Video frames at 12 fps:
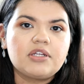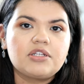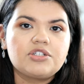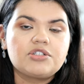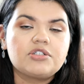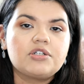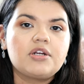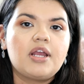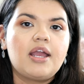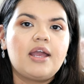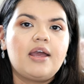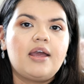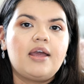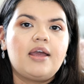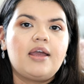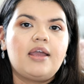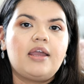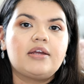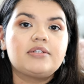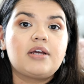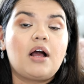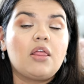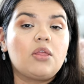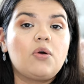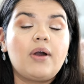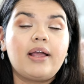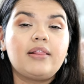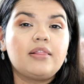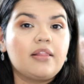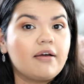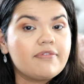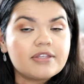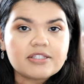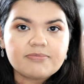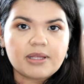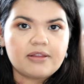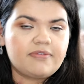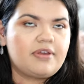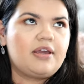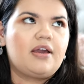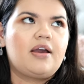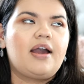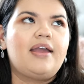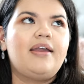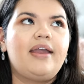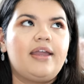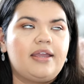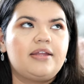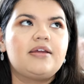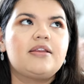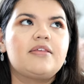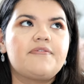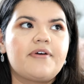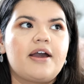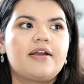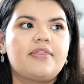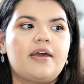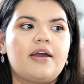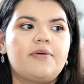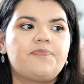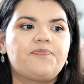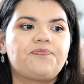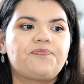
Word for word: conditioner and although I love the smell of it, I hated the fact that